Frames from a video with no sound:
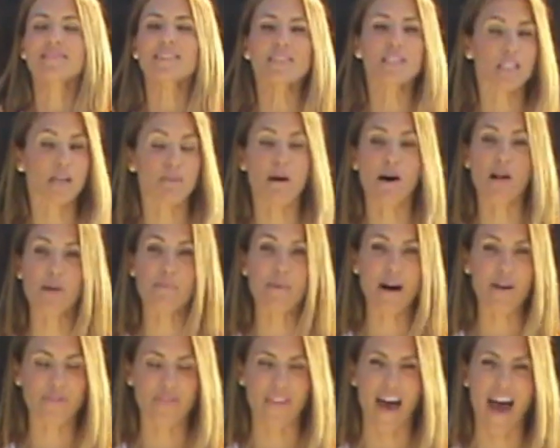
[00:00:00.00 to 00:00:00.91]
So I'm all
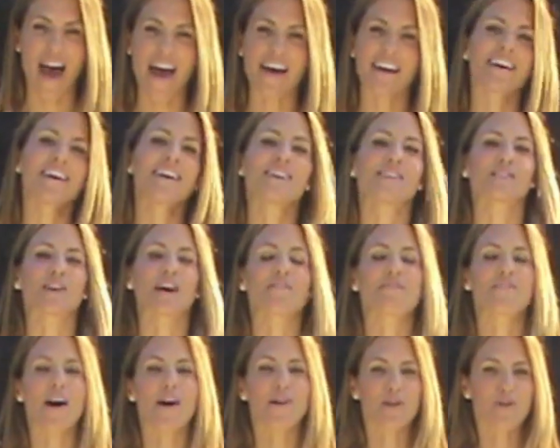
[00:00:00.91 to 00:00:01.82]
about that. So I
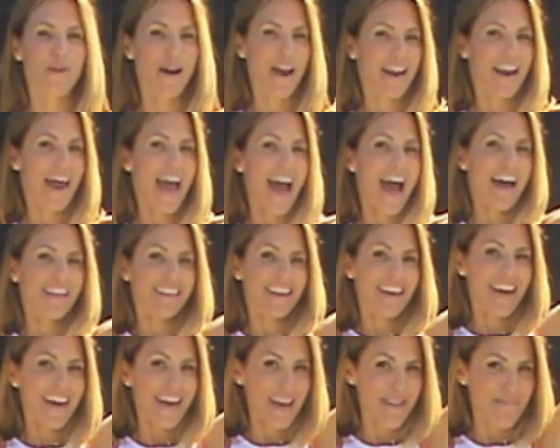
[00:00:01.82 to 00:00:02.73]
found a way to add
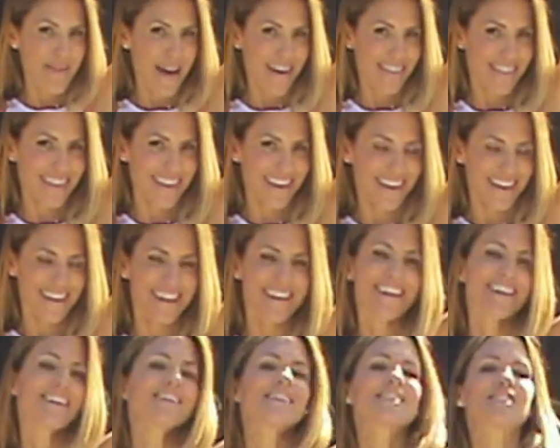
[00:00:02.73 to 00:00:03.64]
the HIIT method
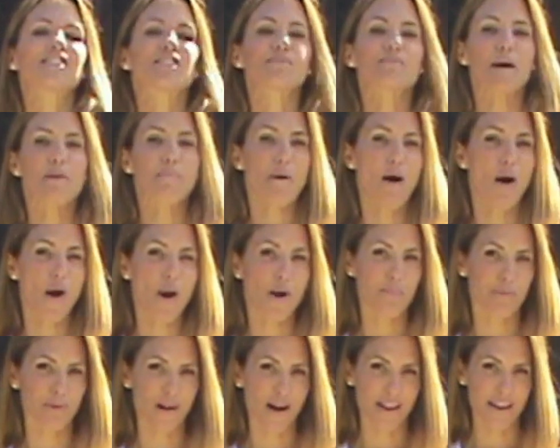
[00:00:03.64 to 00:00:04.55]
to my
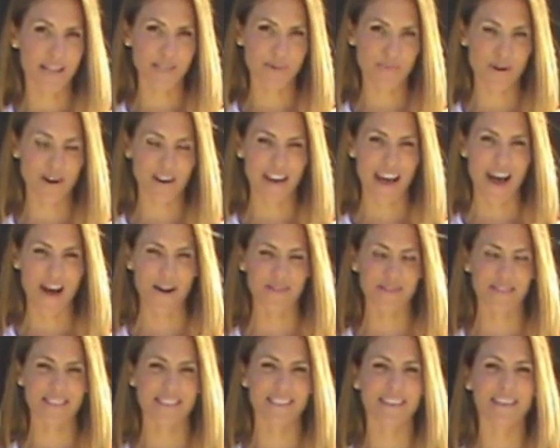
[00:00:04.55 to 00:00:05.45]
Barre and Pilates
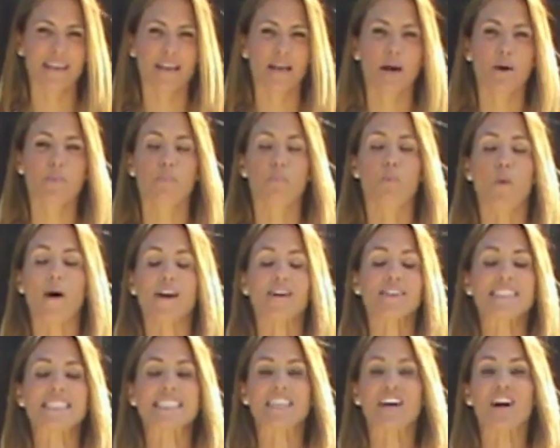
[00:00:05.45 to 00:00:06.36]
workouts
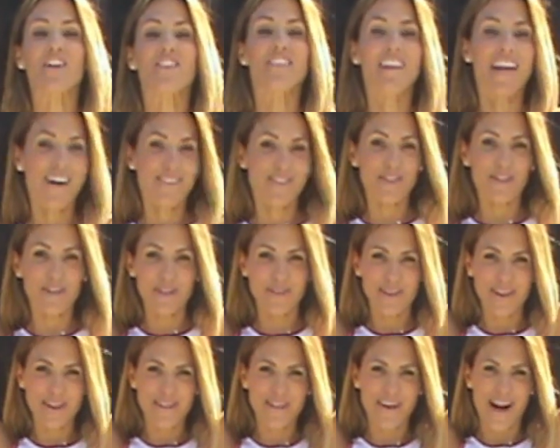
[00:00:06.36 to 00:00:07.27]
while still never
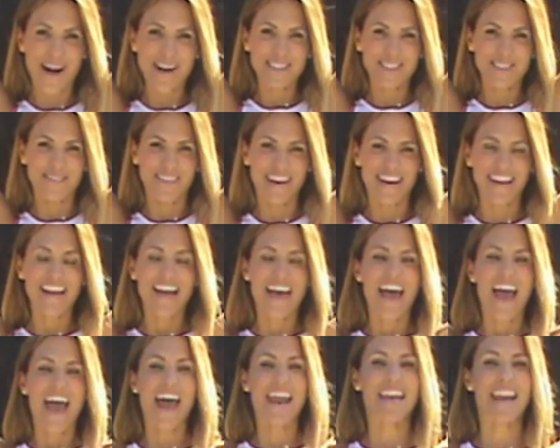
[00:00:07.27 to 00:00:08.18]
doing CrossFit.
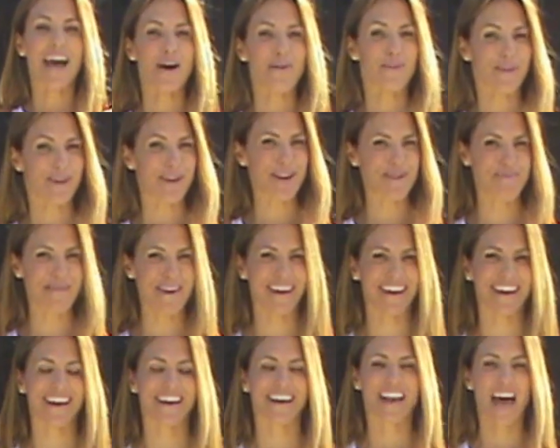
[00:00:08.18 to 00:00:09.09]
And now we're going to
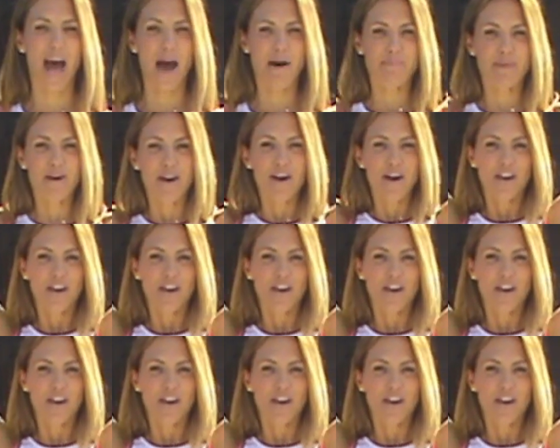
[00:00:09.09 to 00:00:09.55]
pick it up.